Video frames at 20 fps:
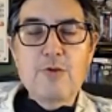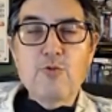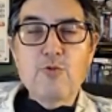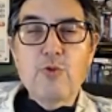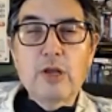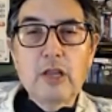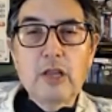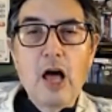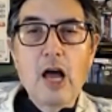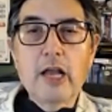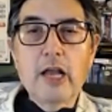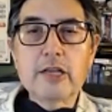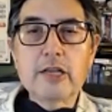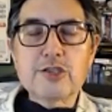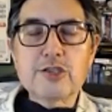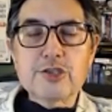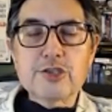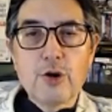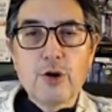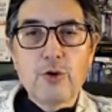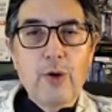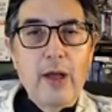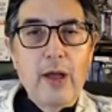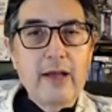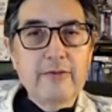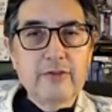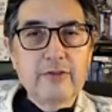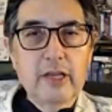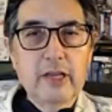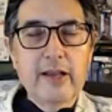it relied so
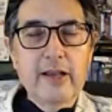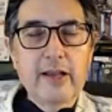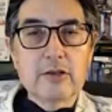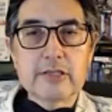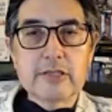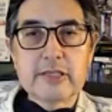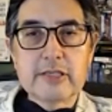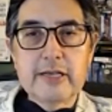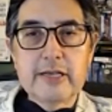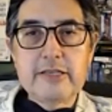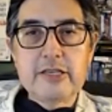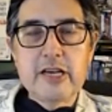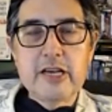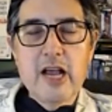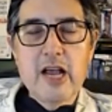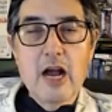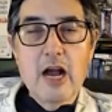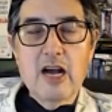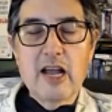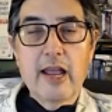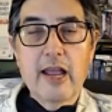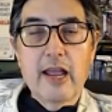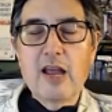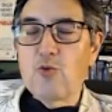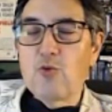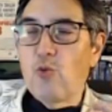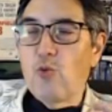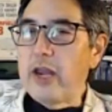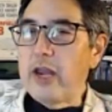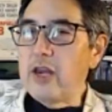heavily on CGI,
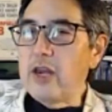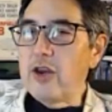and we